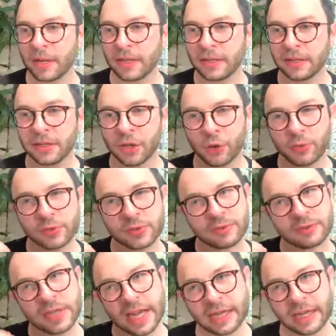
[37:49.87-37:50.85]
When
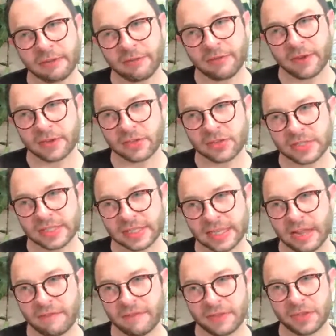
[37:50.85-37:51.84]
those negative functions in
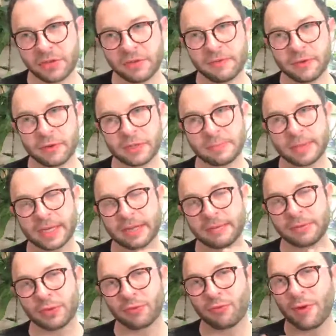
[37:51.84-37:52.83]
life in the universe
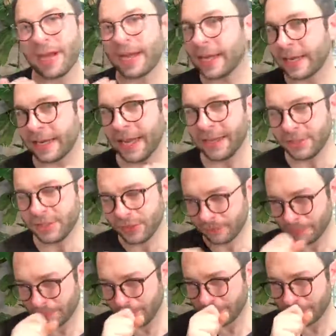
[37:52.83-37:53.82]
begin to recognize